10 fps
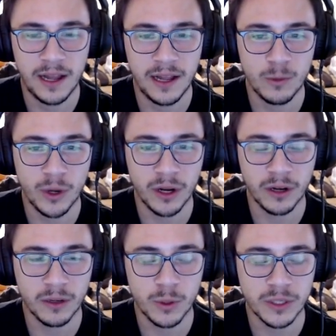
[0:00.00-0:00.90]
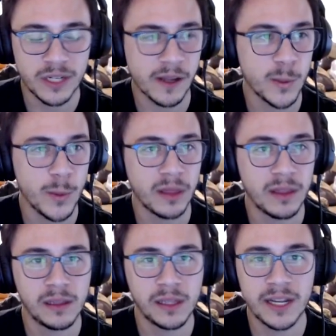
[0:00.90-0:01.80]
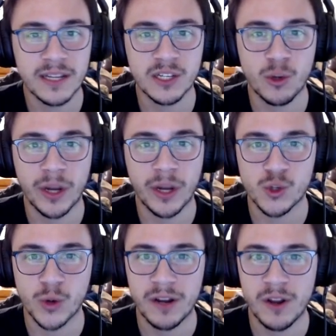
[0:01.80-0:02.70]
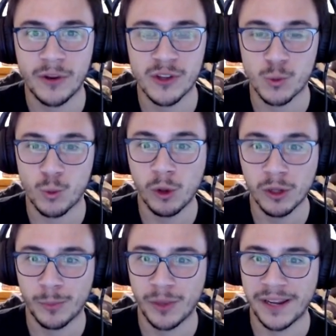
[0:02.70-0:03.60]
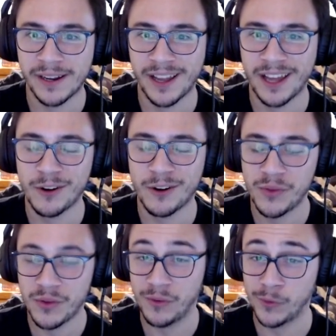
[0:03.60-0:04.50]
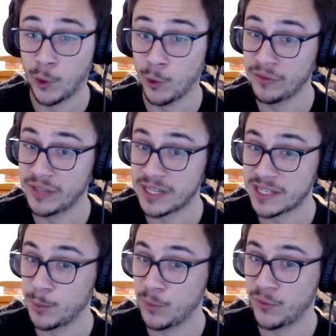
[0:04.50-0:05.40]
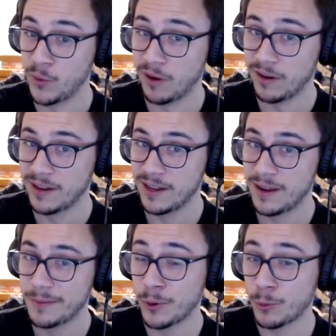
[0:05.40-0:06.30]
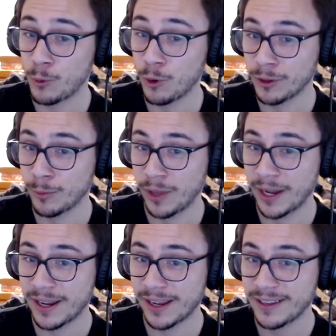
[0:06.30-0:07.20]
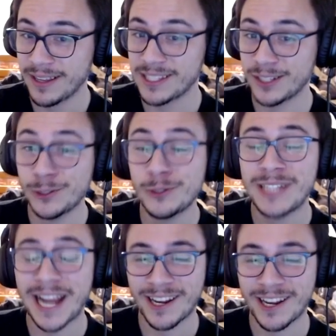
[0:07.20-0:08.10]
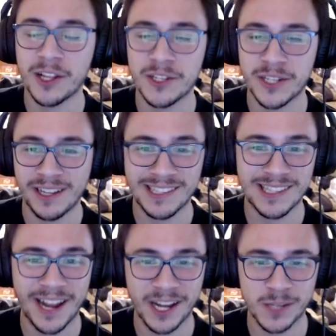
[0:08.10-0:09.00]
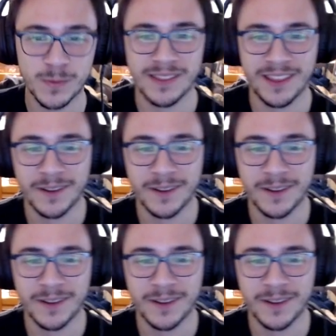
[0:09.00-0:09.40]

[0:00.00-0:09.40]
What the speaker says: We're talking about the latest and greatest trend known as rollerblading. I don't know if you've ever heard of this thing before, but rollerblading, it's a new technology and it's the next big thing.